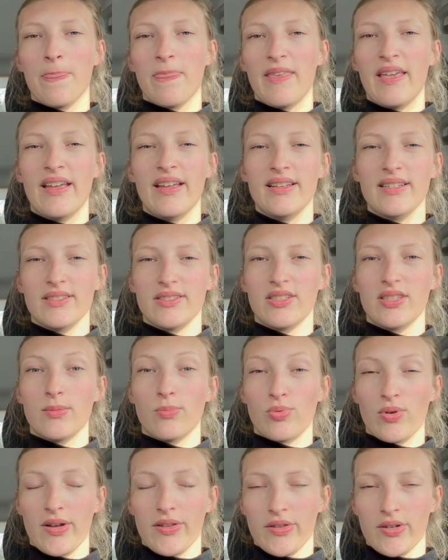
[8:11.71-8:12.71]
and the
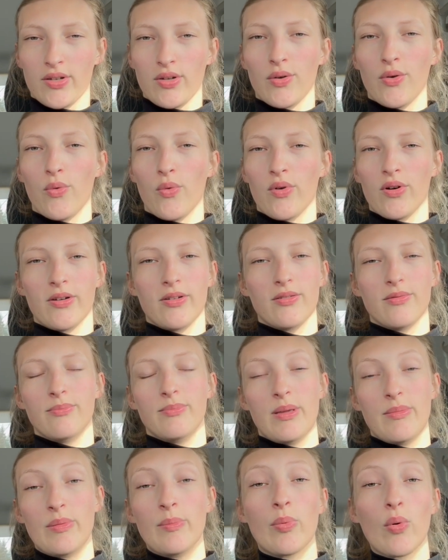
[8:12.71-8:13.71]
brother, or
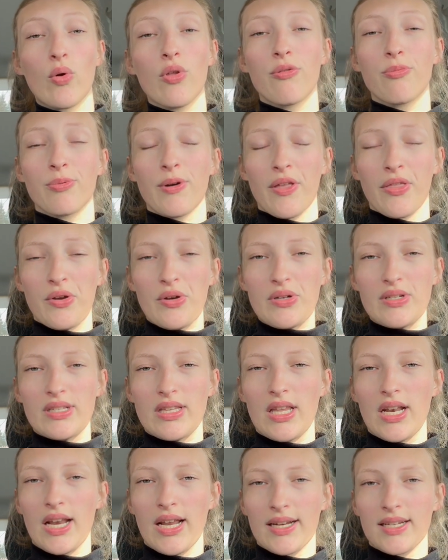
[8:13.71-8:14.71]
maybe both brothers, in
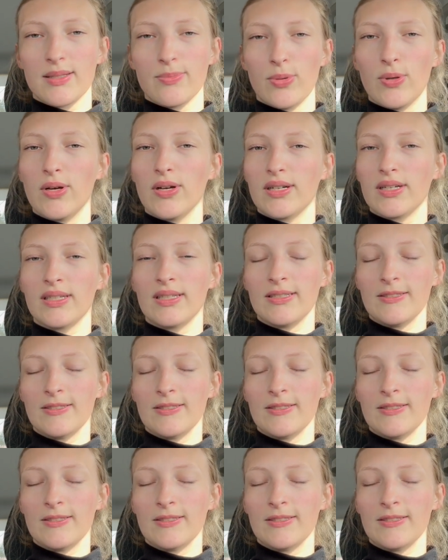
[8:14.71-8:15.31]
the next book.